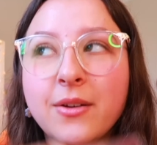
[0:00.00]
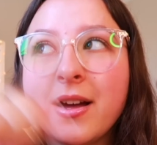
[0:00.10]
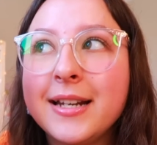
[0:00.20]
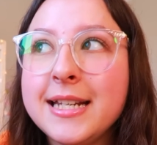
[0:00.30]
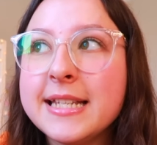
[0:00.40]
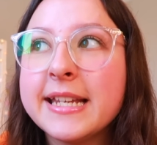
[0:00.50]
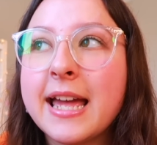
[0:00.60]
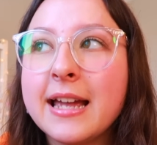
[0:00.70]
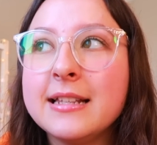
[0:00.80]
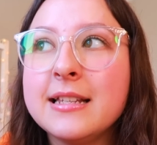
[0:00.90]
I need to
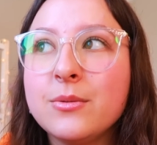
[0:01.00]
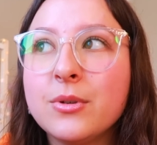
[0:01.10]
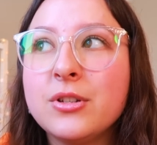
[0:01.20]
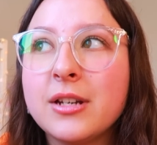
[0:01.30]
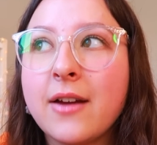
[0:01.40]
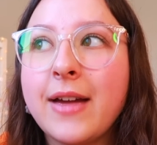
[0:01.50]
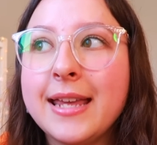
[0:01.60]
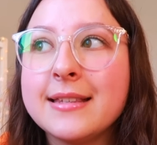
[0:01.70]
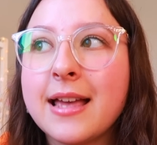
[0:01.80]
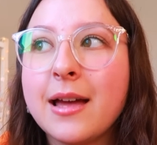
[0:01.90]
get hanging this washing out
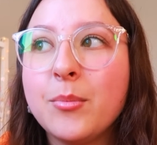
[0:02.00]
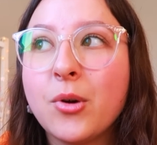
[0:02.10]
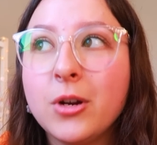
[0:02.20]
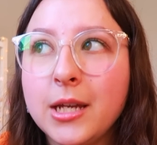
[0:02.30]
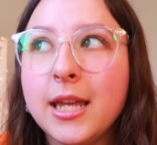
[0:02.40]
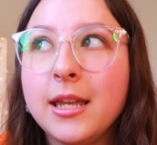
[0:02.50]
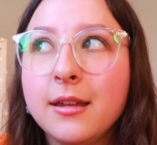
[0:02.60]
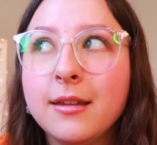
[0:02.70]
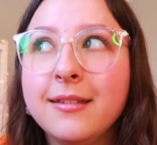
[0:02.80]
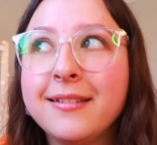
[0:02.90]
ASAP, Rocky.
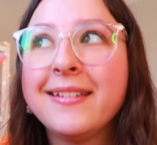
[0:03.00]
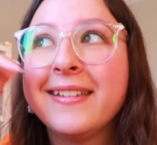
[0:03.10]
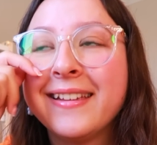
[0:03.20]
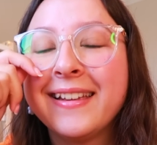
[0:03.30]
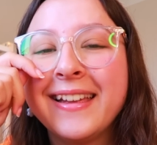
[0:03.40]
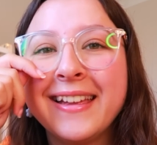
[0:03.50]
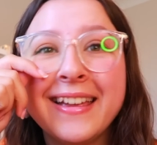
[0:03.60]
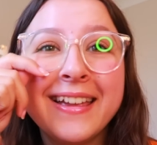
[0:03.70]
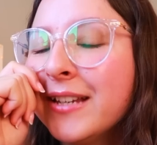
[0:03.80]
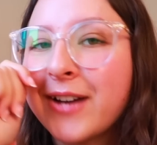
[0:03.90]

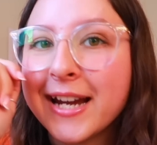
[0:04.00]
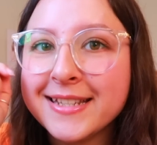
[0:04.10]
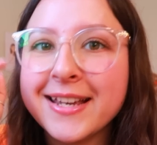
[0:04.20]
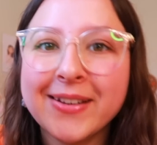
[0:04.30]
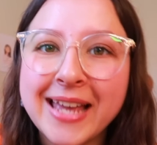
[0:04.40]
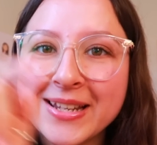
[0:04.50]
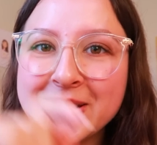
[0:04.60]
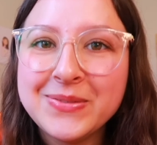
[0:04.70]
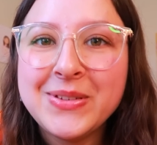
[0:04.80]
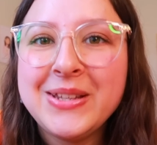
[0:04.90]
Right, I'll
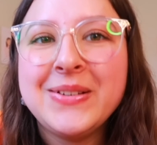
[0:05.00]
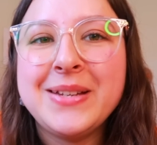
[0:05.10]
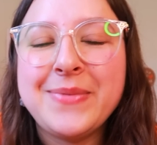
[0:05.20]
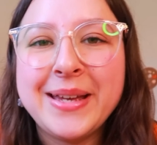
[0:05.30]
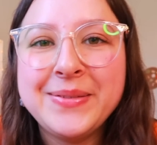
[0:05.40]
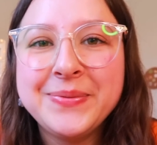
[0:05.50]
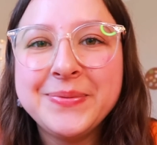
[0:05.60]
catch up with you in a bit.